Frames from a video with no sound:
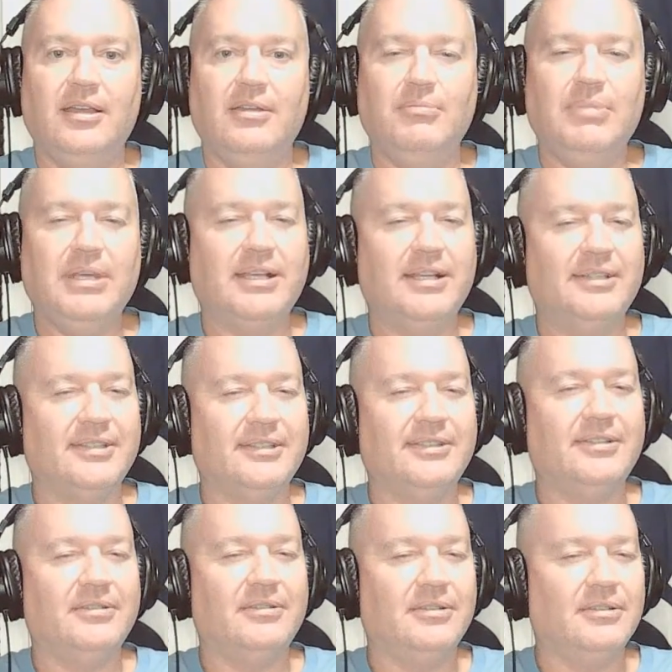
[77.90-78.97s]
because it's
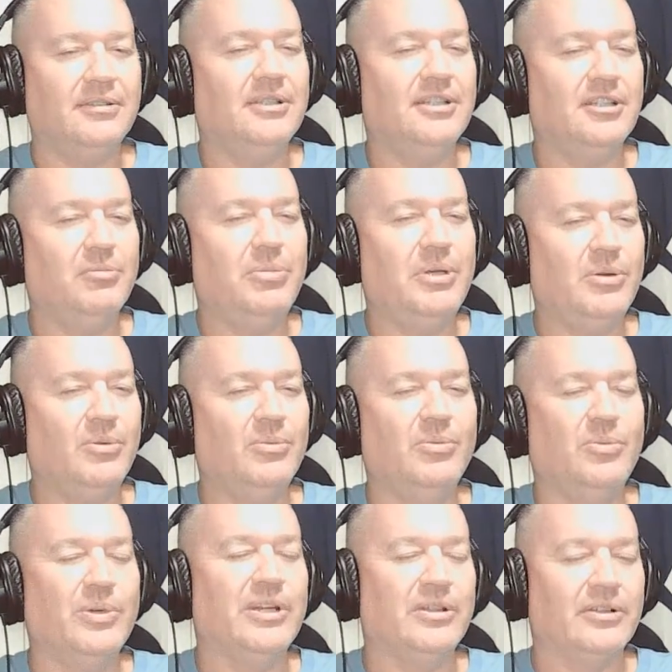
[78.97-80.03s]
a little bit
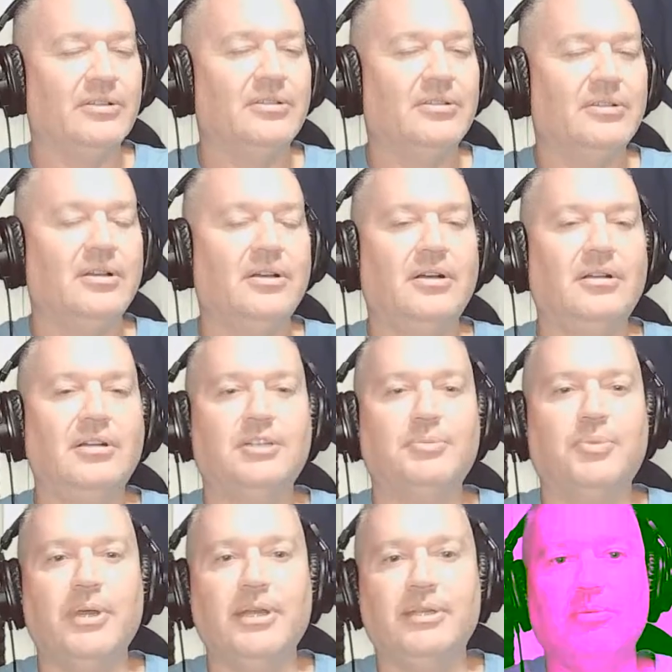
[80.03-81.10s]
weird. I'll
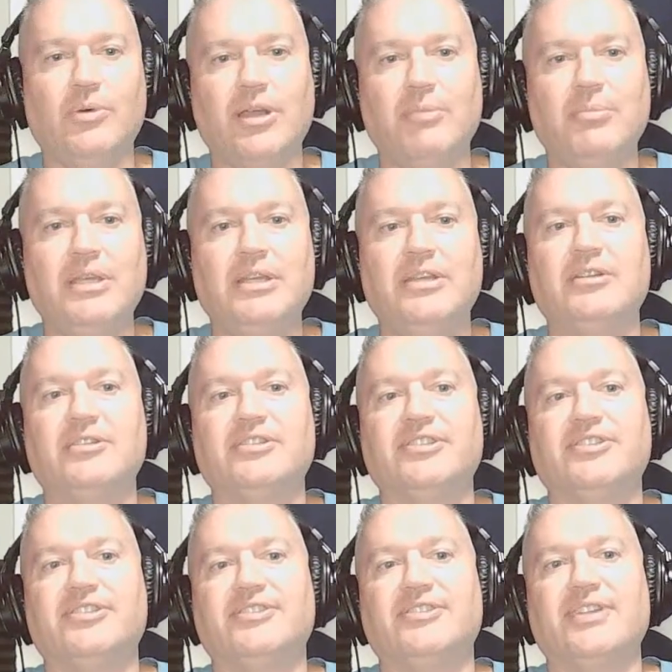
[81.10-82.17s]
explain what I mean here in
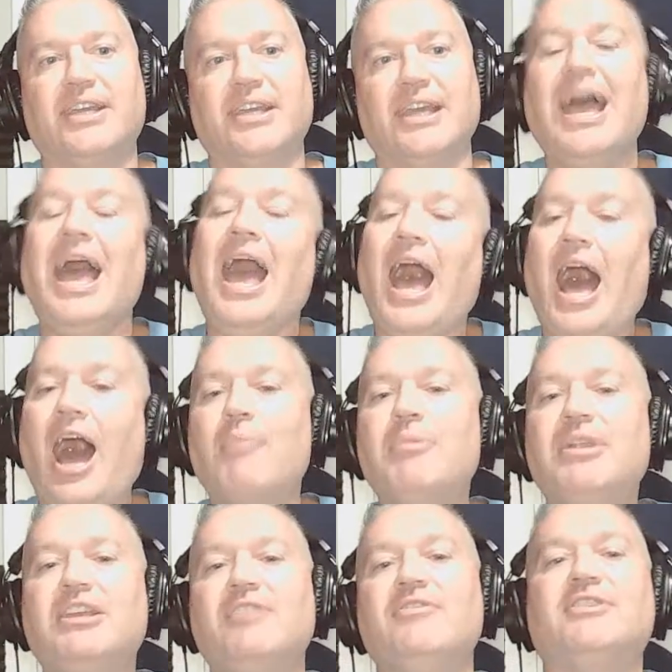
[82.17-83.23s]
just a second. I'm
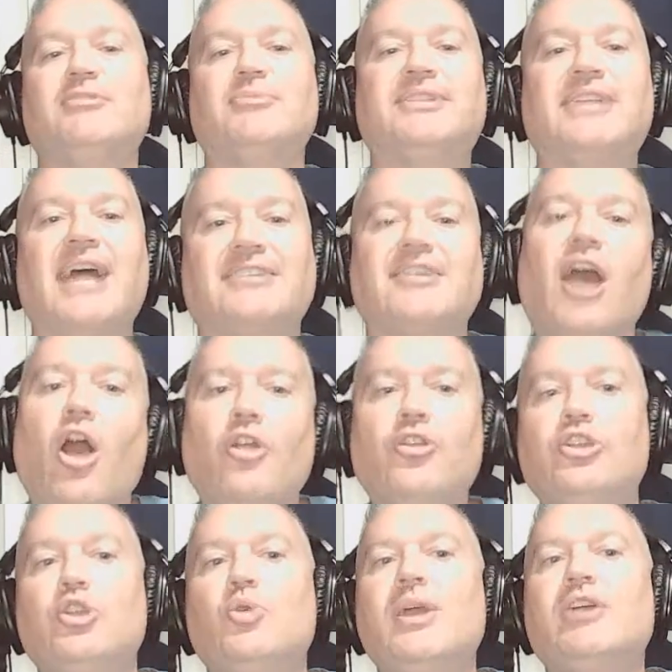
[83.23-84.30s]
going to give you some stats. The
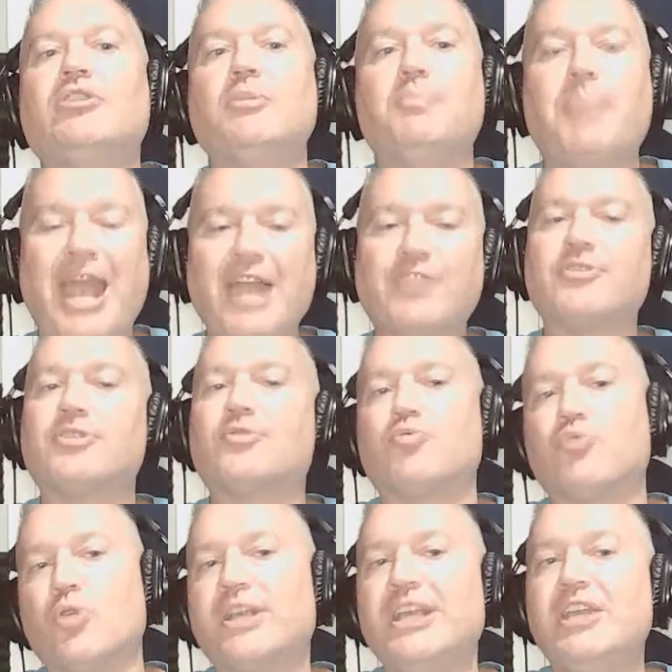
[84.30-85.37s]
New England Patriots
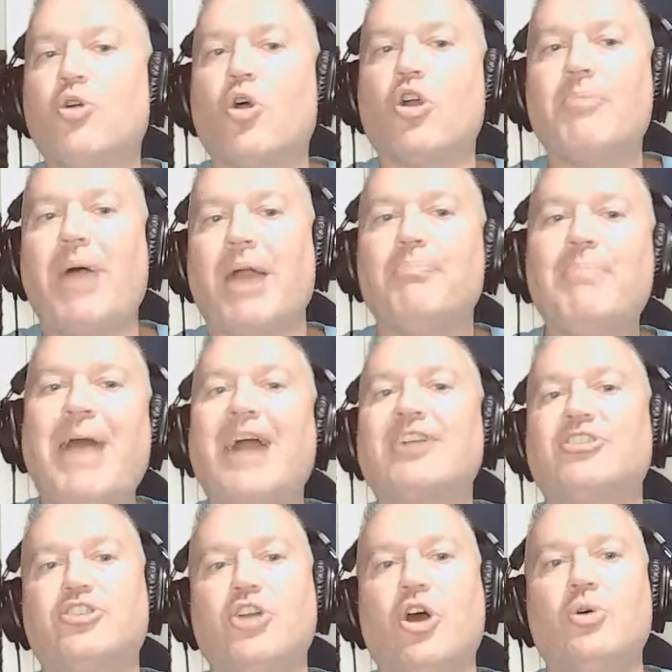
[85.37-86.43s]
rookie quarterback
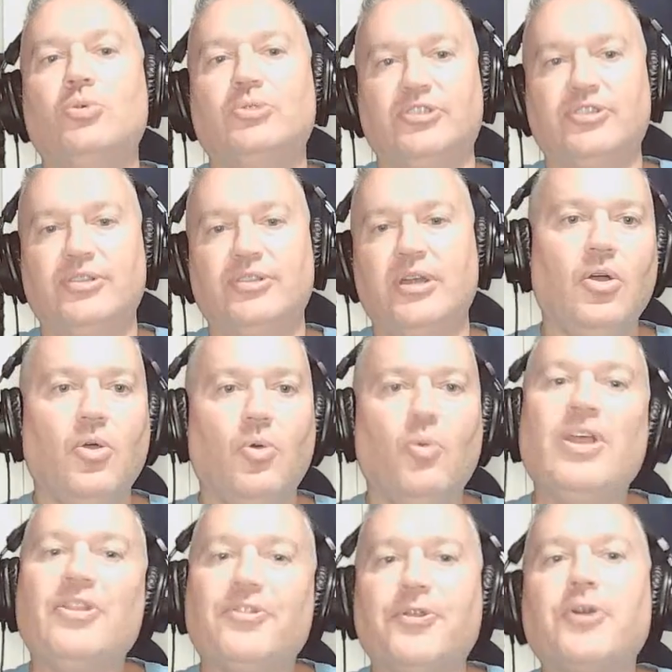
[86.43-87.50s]
Mac Jones
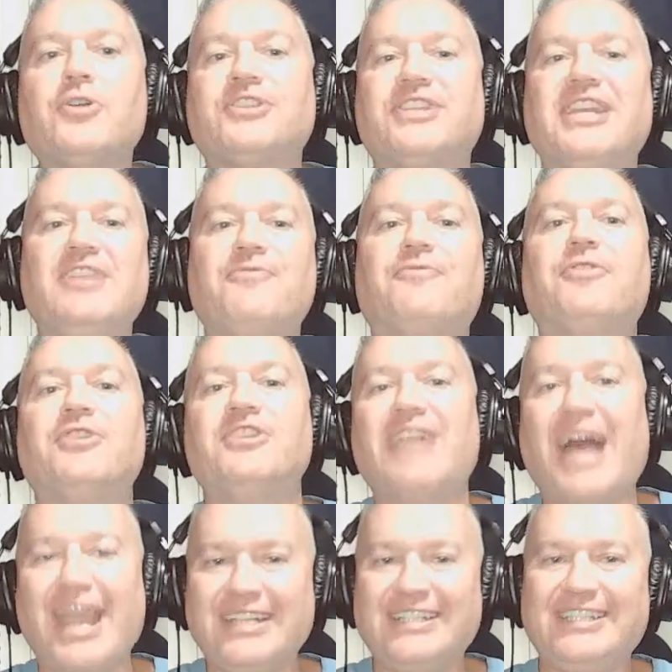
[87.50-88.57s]
went 13 for
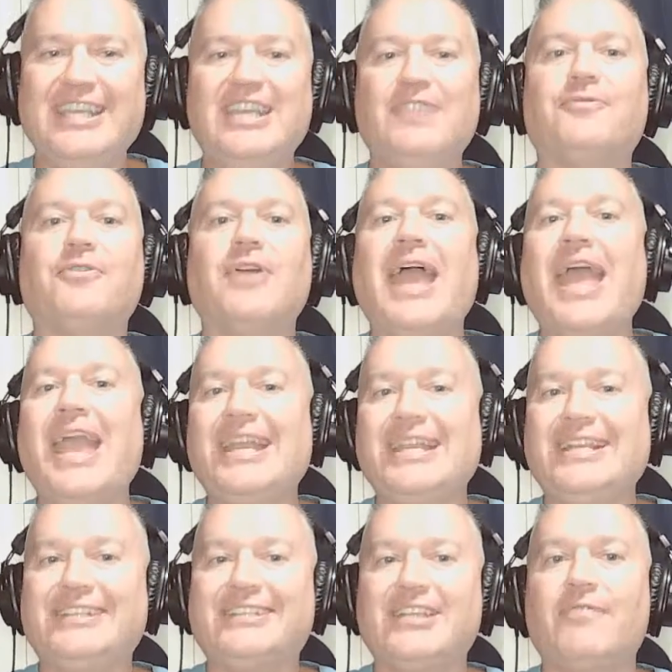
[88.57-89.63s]
19 for
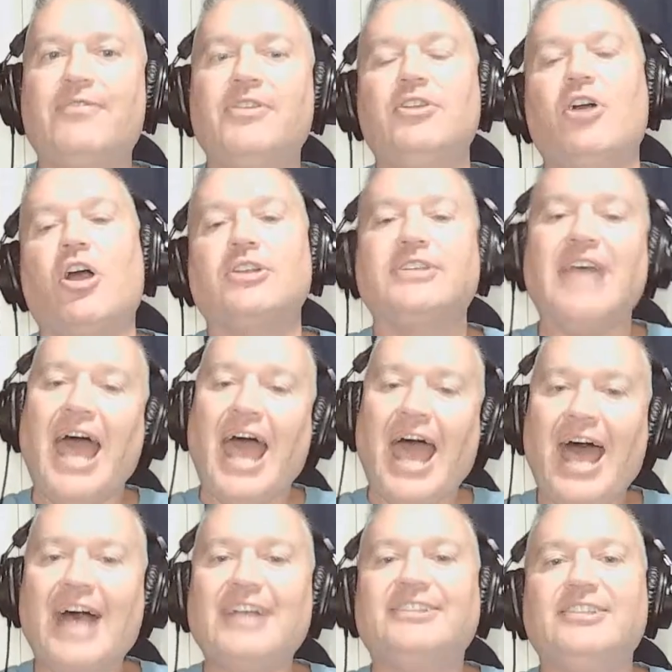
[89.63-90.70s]
87 yards
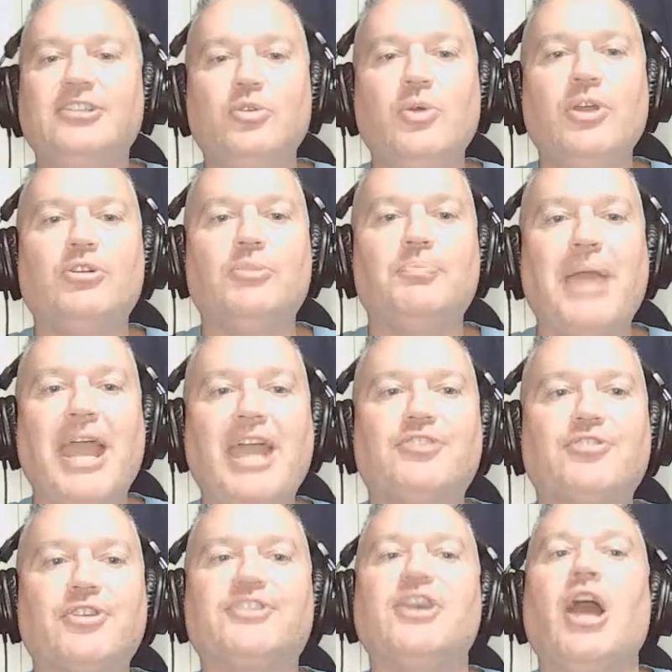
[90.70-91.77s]
as the New England
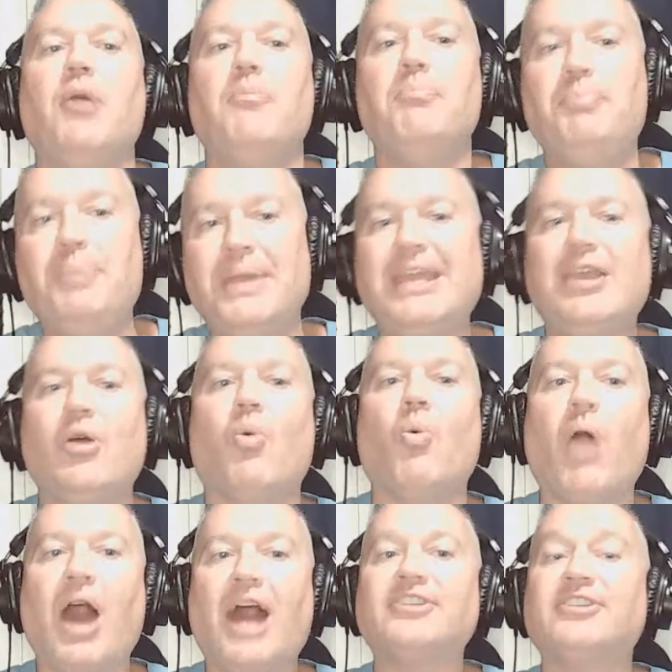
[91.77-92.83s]
Patriots beat
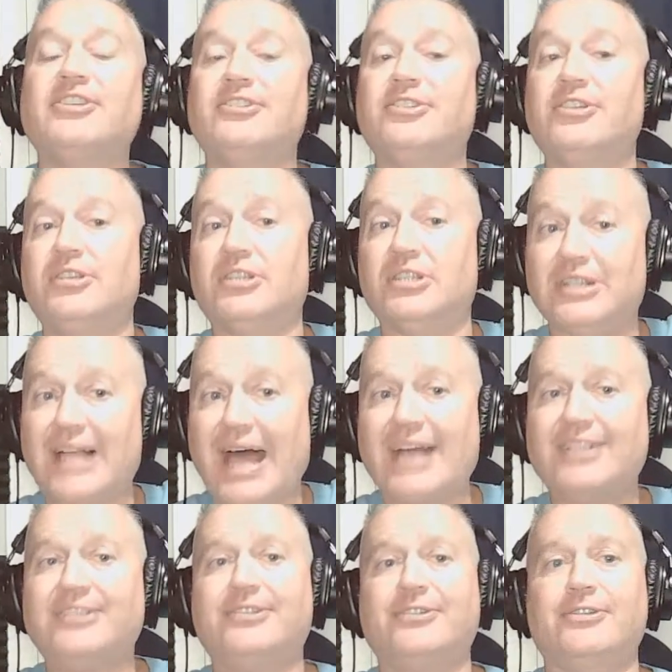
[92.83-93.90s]
Washington
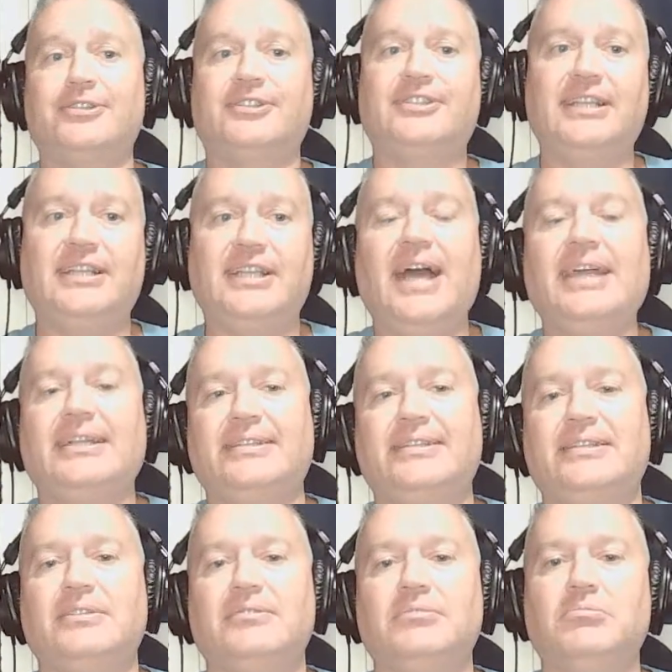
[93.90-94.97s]
last Thursday night.
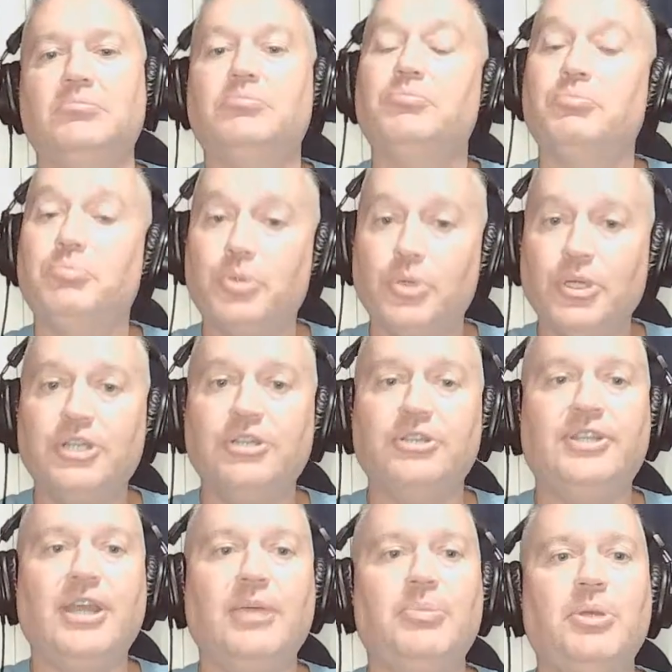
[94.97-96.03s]
Pretty
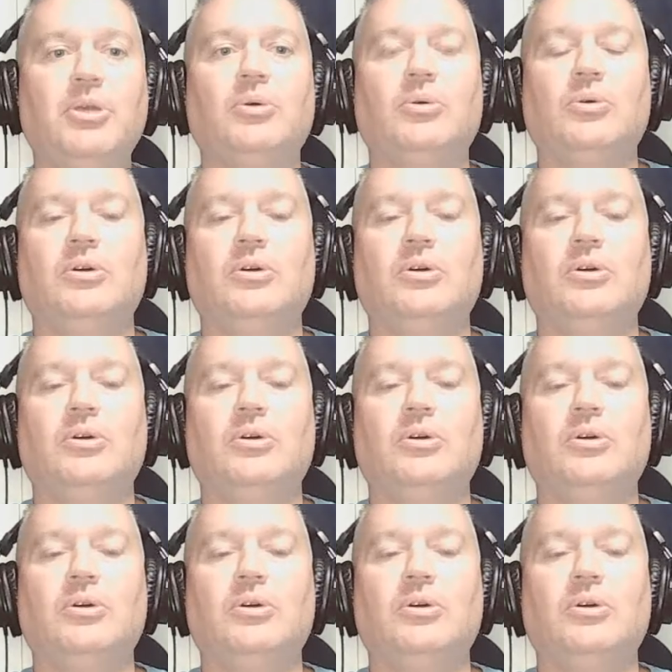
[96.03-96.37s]
good debut.